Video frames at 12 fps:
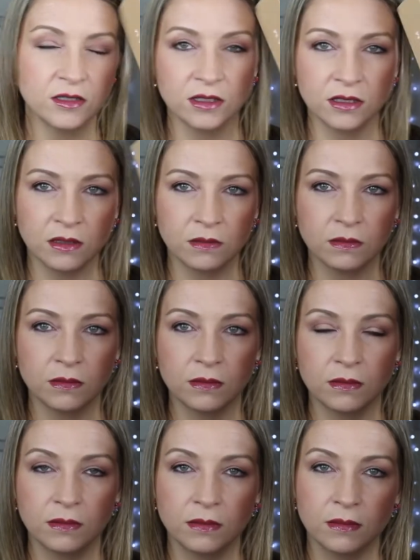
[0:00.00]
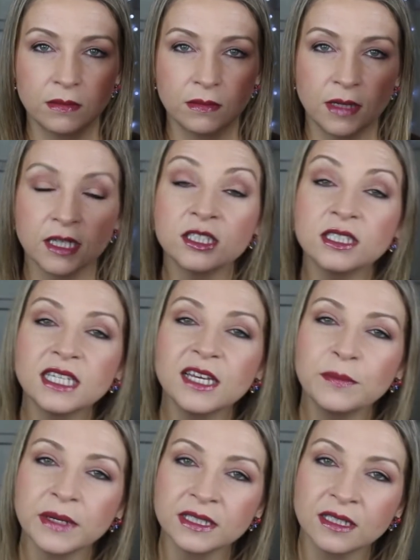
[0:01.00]
So I just
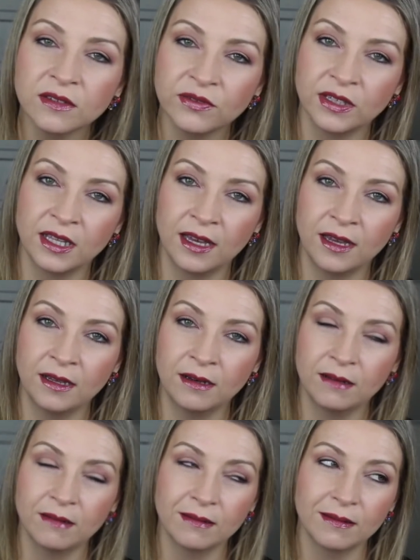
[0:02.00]
hit myself in the head.